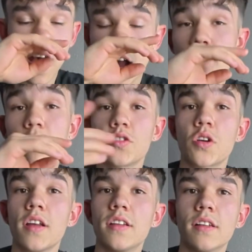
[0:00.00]
I even
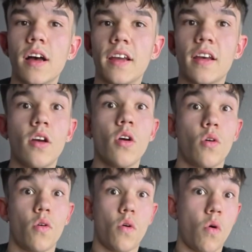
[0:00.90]
tried to like
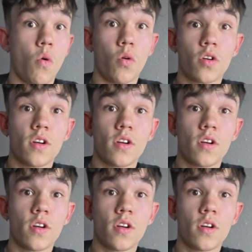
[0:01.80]
order